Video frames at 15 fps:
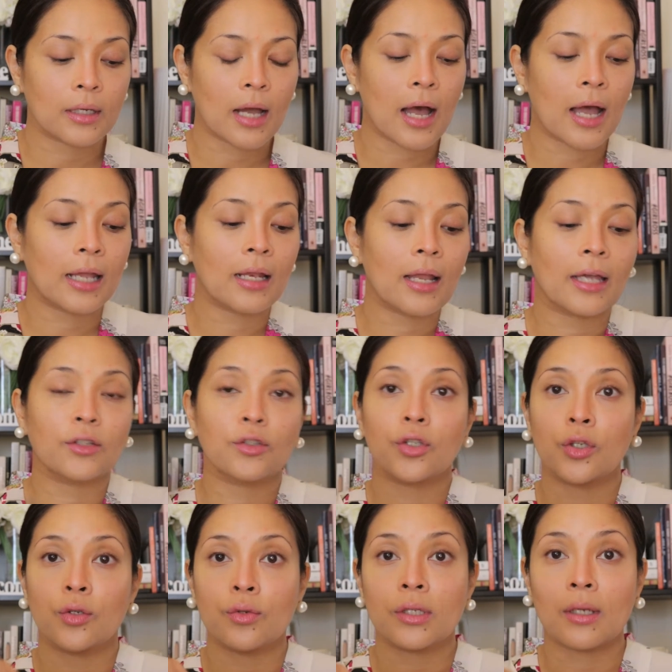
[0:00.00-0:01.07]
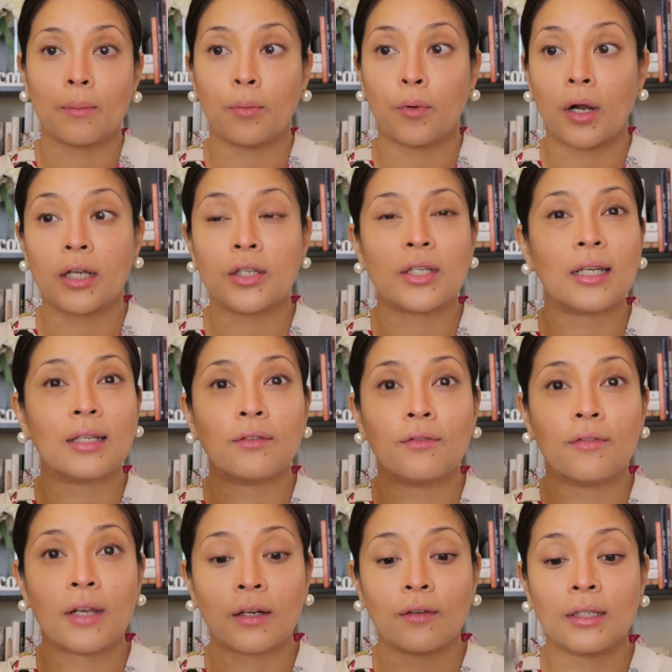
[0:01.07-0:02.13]
I like to use a brush and
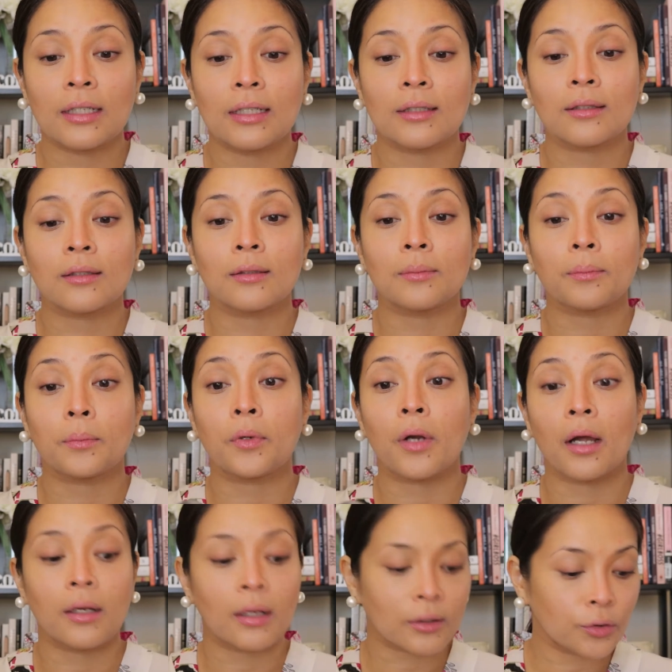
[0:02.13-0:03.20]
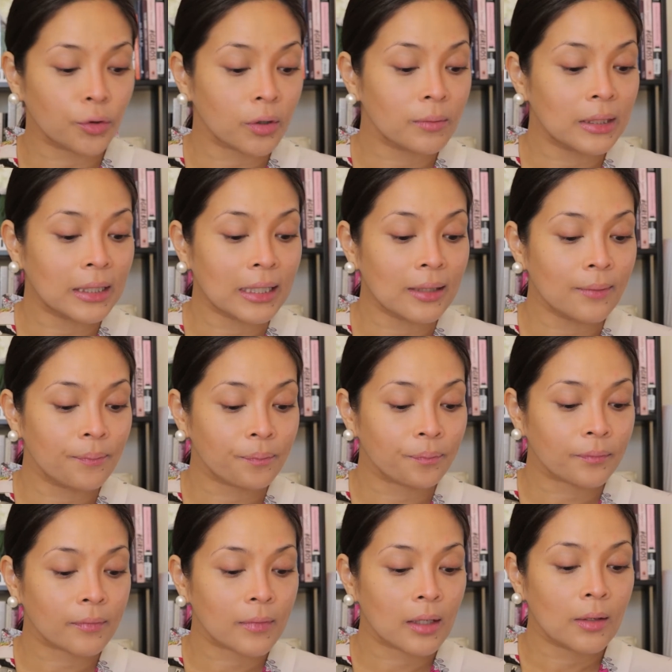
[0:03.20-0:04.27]
very little product. Normally,
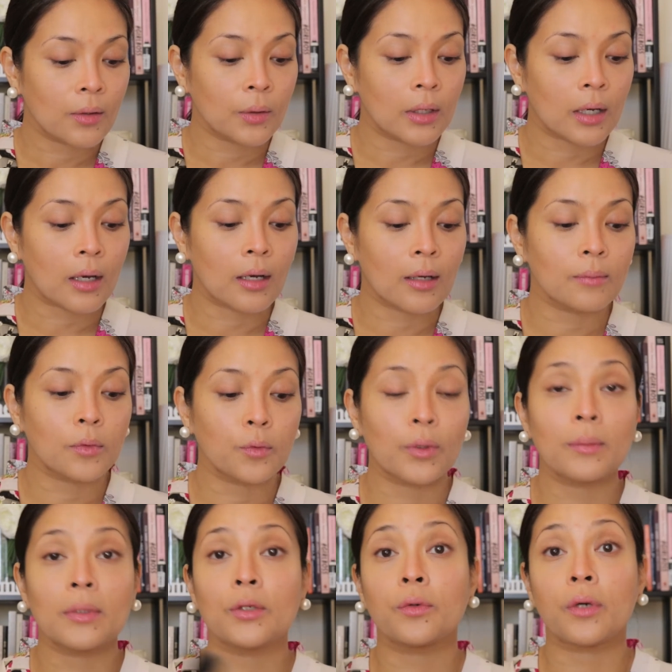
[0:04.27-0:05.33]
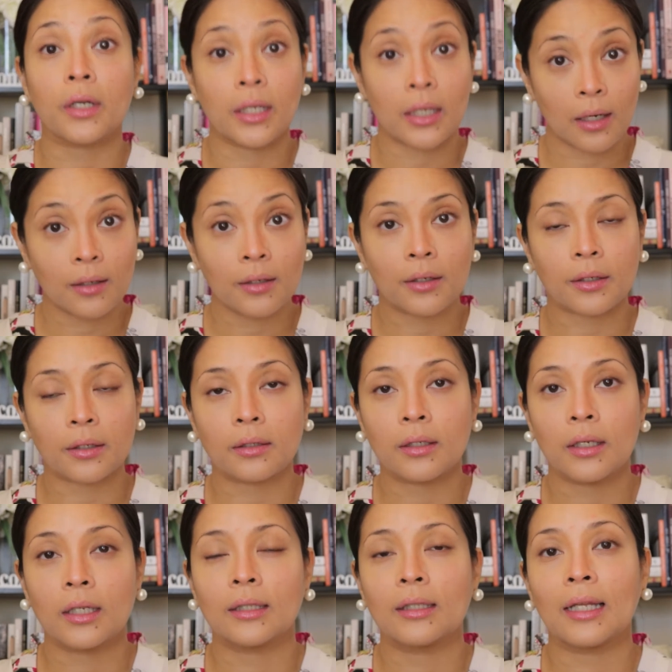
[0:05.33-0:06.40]
women who are younger,
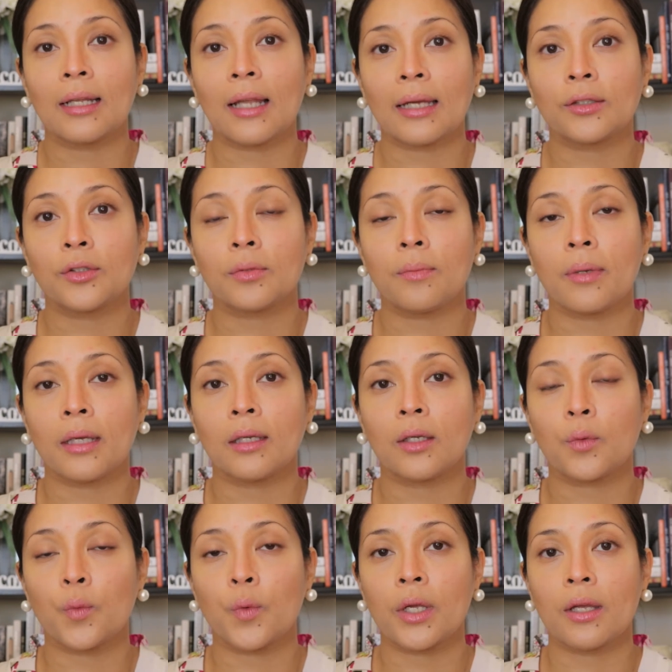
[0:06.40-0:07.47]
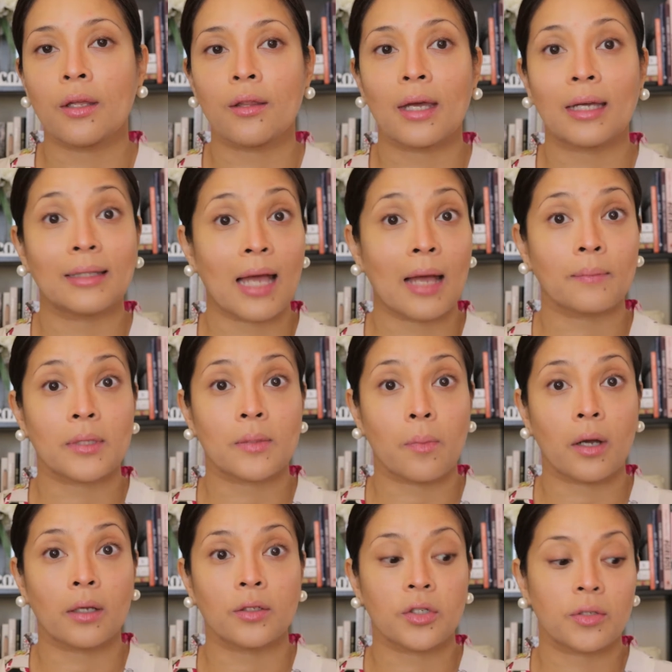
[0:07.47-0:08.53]
they like to bake with a damp
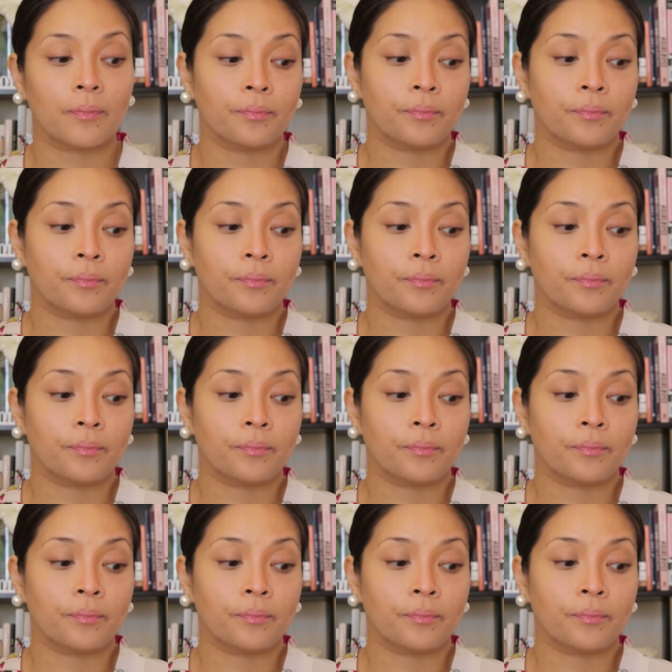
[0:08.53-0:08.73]
sponge.